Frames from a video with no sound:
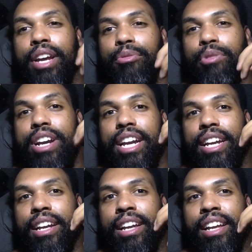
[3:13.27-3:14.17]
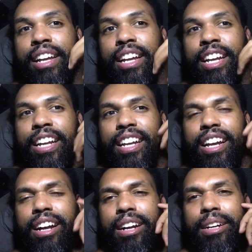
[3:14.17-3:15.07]
reading
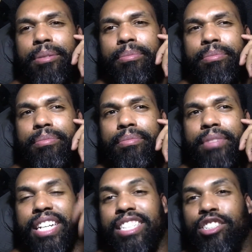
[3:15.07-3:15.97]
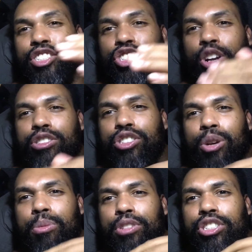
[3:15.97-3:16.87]
um, is so
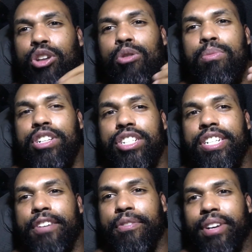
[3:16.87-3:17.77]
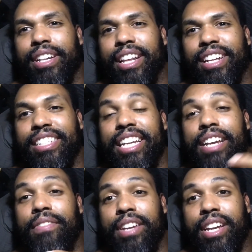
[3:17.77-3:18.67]
so so much different than
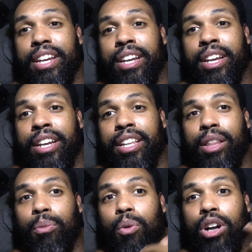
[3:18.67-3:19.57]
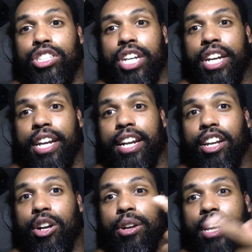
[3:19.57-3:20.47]
TV, than watching and
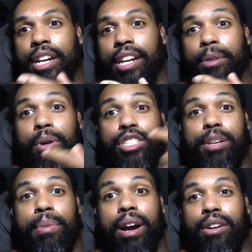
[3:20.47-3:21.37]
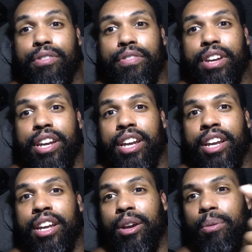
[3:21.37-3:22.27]
learning, watching a biography,
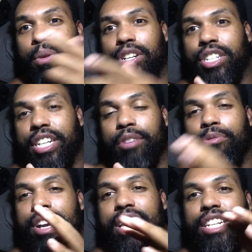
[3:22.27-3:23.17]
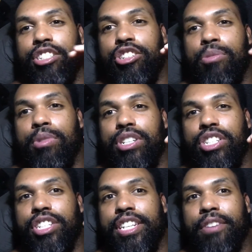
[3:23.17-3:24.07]
watching reading is so much
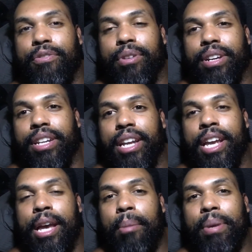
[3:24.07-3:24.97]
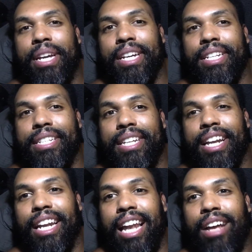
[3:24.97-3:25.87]
different because
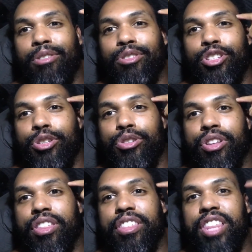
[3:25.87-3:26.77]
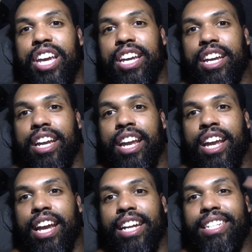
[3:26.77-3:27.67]
it allows you to think,
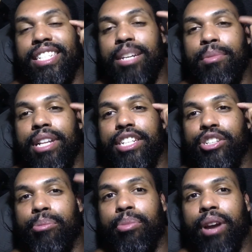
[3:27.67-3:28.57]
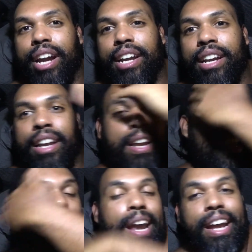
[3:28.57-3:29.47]
it stimulates your brain,
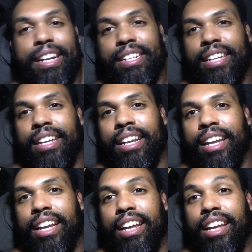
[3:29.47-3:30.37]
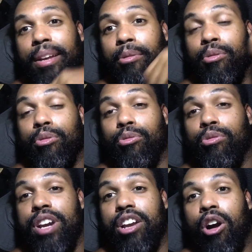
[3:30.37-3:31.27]
and
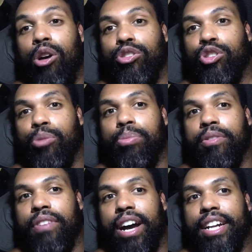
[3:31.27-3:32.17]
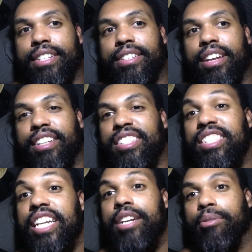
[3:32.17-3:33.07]
reading also provides
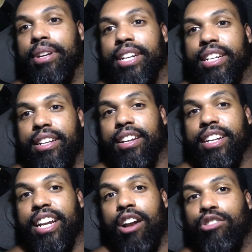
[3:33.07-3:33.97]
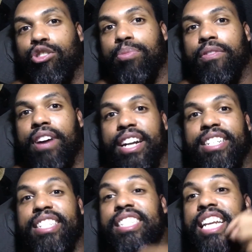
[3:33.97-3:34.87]
secret. It also
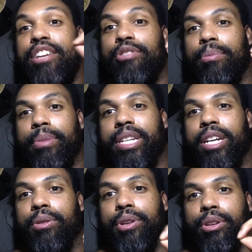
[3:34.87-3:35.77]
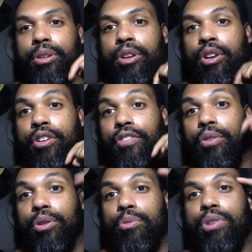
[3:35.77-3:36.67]
provides secret material
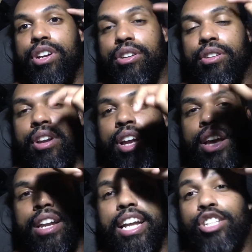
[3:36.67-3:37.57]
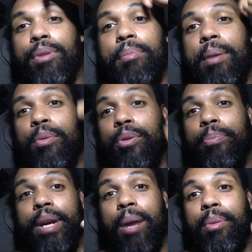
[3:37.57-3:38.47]
for the reader. Not too many people will
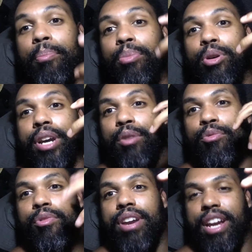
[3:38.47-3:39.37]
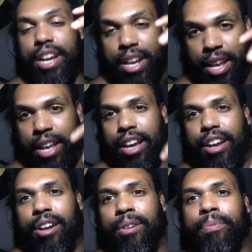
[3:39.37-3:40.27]
pick up a book and read,
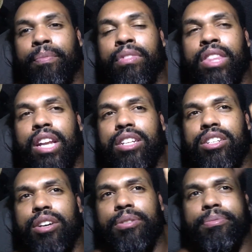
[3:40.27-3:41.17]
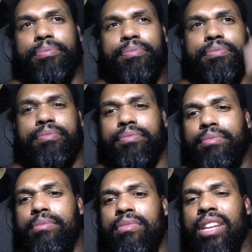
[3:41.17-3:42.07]
you know? So
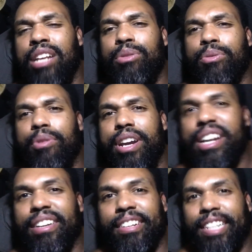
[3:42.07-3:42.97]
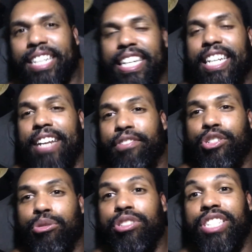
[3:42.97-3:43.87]
that's what reading gives
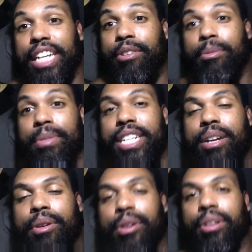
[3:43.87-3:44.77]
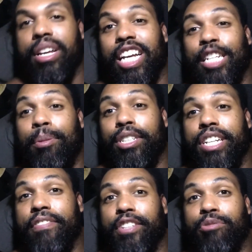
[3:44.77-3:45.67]
you, secret material,
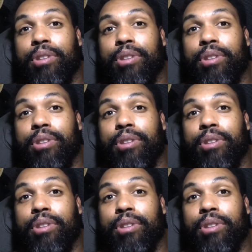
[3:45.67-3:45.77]
especially if it's